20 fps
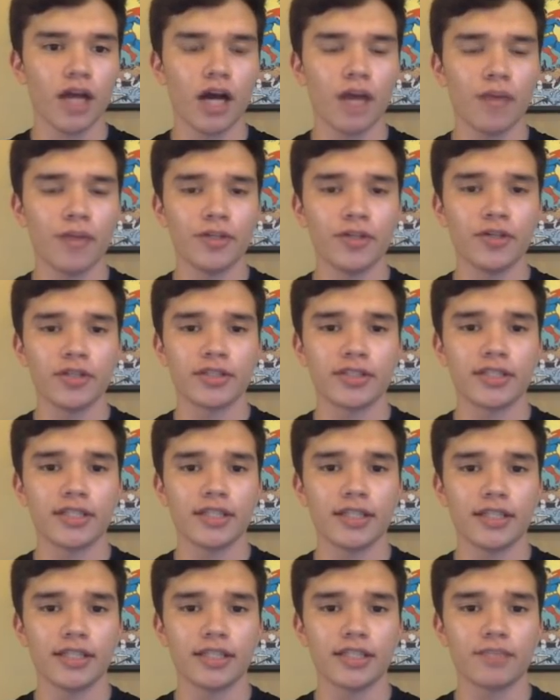I mean, you can see
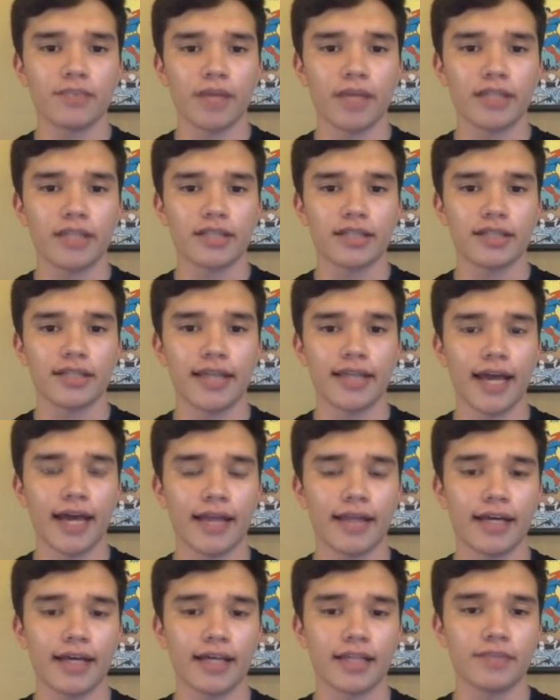this is basically an
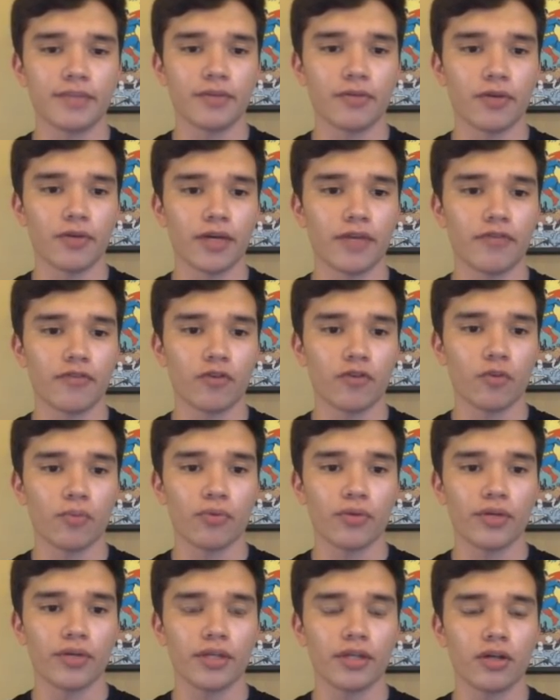ad that has been ran for a
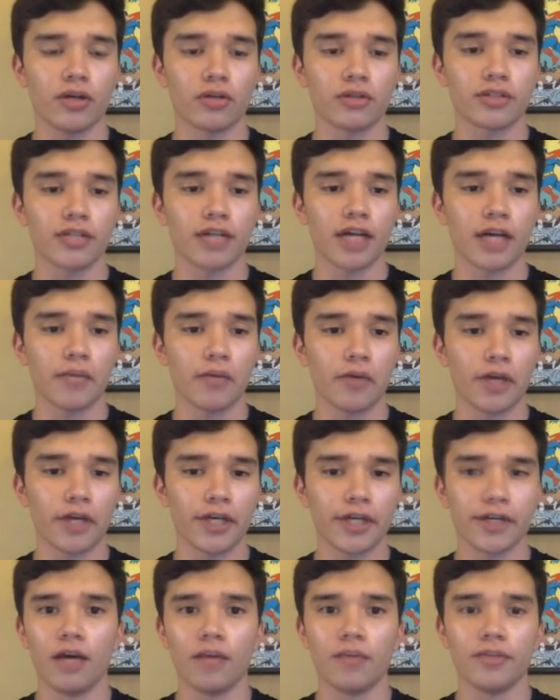pretty long time right here.